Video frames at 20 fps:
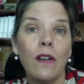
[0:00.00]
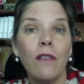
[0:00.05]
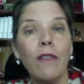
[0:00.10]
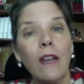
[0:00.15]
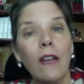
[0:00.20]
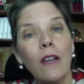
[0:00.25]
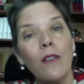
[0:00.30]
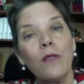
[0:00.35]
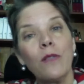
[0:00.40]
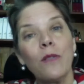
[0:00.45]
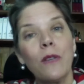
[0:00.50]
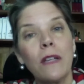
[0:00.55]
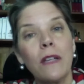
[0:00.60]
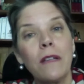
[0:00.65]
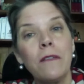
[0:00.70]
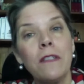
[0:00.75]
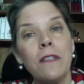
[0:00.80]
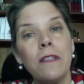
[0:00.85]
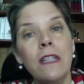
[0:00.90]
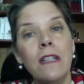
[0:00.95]
If I go to a
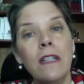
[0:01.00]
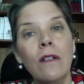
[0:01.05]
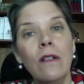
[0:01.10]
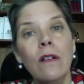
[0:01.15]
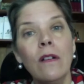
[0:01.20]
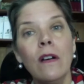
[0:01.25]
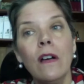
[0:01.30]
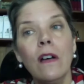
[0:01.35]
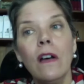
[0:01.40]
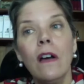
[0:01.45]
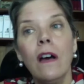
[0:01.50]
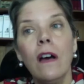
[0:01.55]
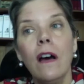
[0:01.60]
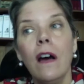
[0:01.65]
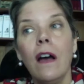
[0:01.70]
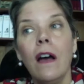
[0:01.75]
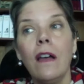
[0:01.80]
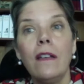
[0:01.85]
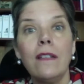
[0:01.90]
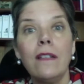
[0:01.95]
casino,
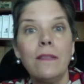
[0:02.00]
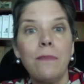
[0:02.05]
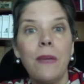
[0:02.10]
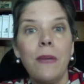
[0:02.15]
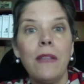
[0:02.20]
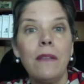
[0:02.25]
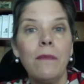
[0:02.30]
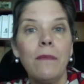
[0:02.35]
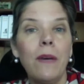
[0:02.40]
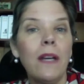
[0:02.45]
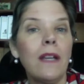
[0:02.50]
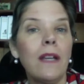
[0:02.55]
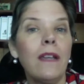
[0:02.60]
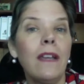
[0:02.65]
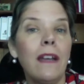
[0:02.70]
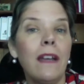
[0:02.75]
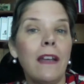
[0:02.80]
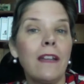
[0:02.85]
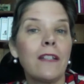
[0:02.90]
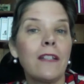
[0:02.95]
I spend the money
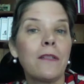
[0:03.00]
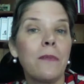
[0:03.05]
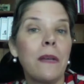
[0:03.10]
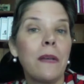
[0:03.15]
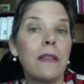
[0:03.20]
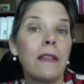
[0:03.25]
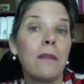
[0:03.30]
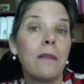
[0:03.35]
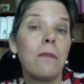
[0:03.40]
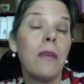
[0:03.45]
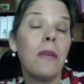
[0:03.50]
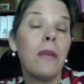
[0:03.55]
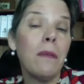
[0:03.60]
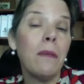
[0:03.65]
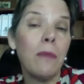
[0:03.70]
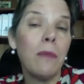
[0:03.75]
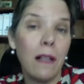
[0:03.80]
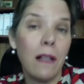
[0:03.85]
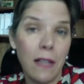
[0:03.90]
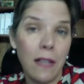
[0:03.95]
and I expect that
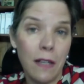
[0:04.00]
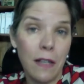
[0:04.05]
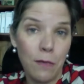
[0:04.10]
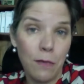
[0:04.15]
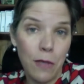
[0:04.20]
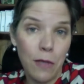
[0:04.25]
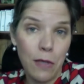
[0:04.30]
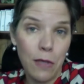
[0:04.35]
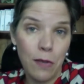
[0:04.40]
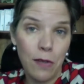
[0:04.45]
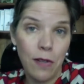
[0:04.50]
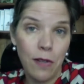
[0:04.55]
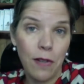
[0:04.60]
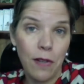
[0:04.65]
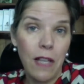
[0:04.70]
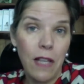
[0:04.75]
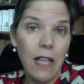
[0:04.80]
maybe I'll get a return.